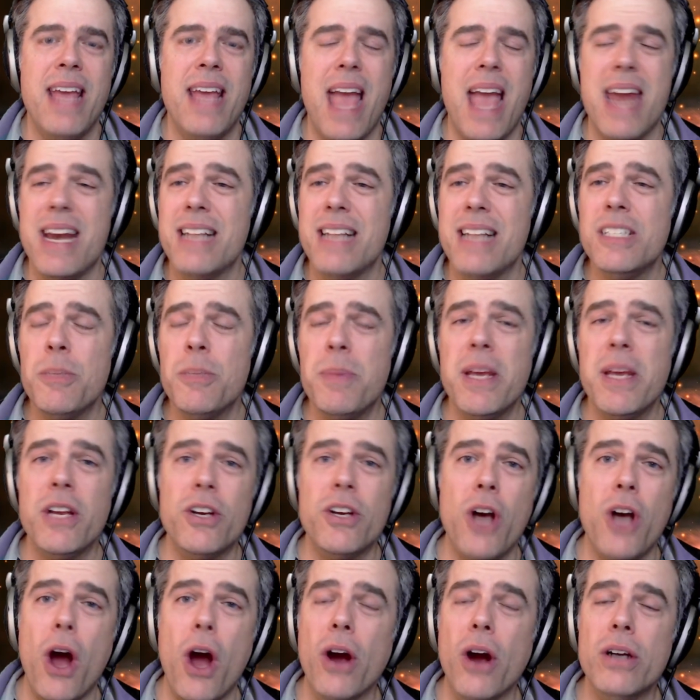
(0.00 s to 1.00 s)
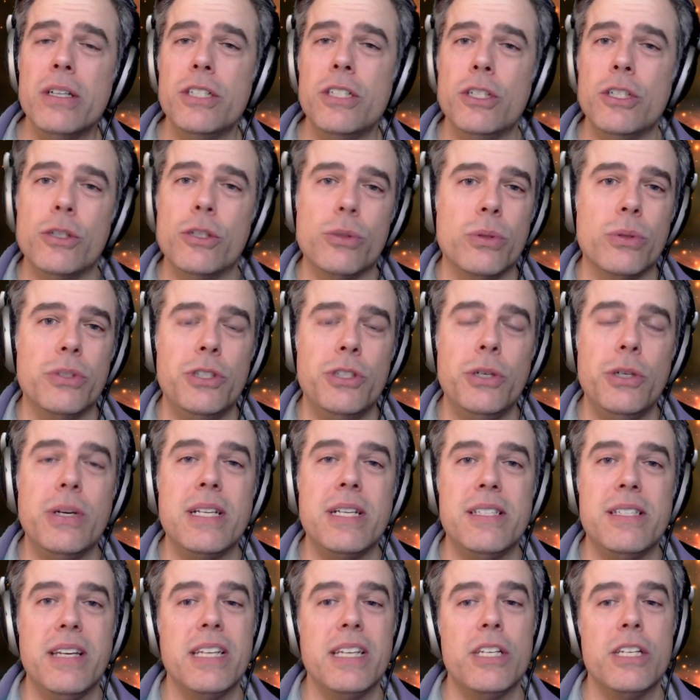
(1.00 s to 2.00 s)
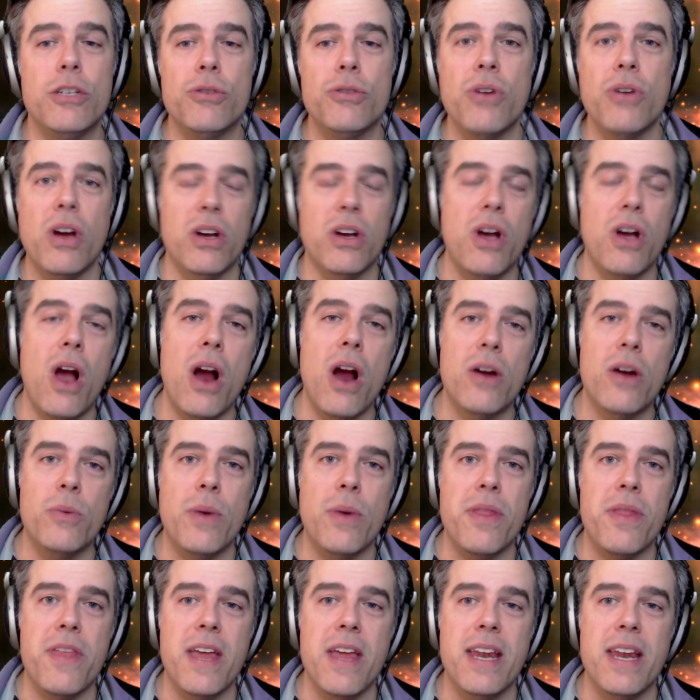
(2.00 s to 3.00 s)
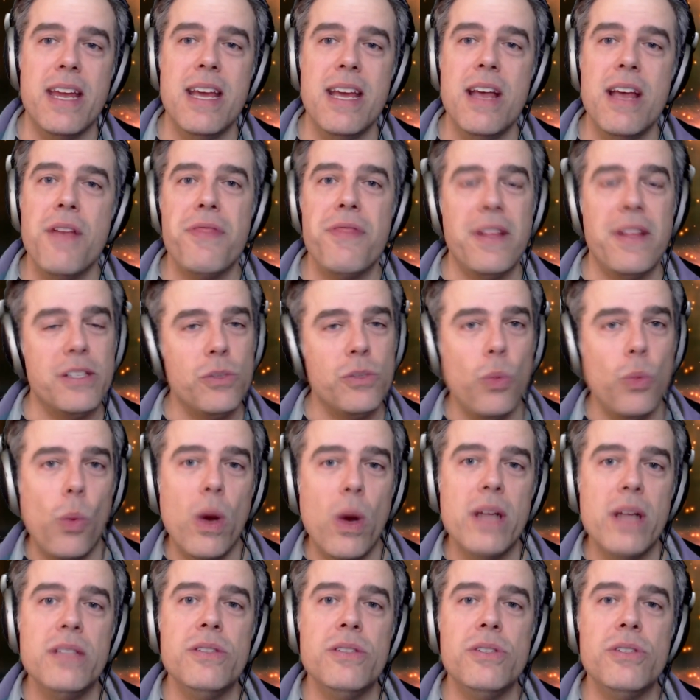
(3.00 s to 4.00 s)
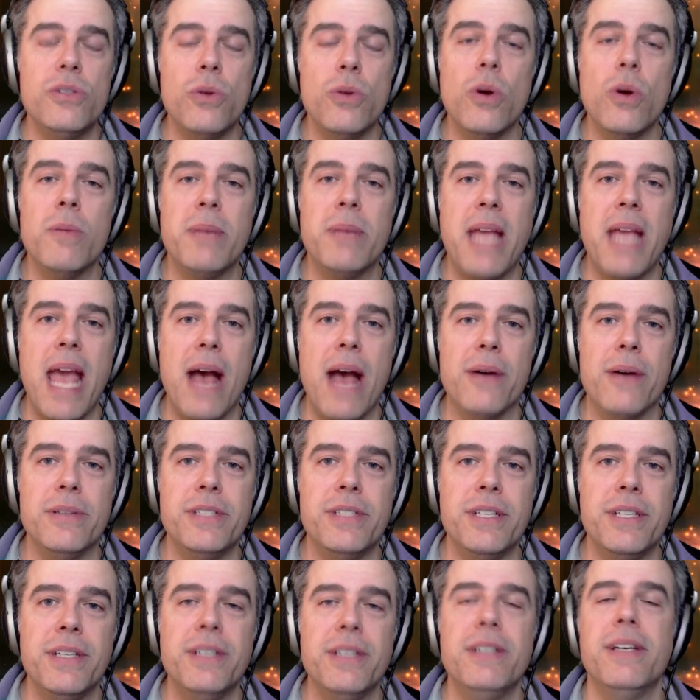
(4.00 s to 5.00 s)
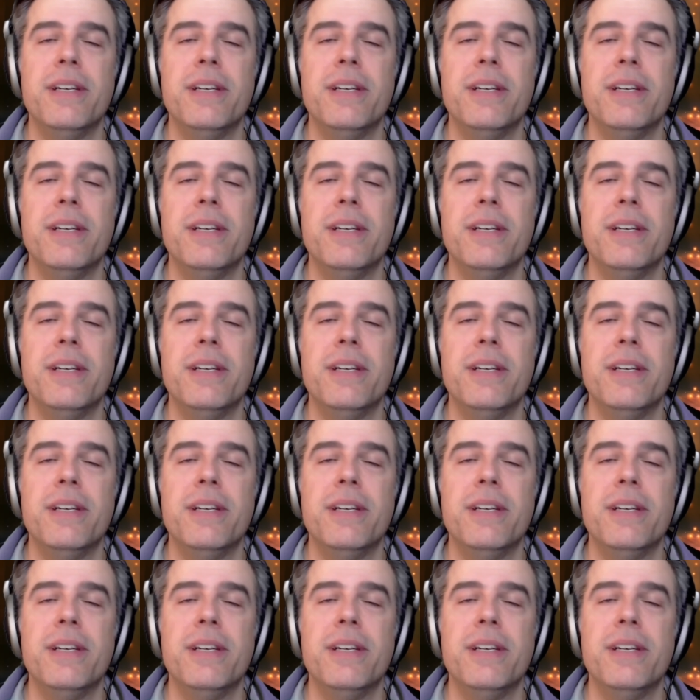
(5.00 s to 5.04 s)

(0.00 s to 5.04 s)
And it ends up being card neutral too because you get to draw a card with it. That's 1 storm count.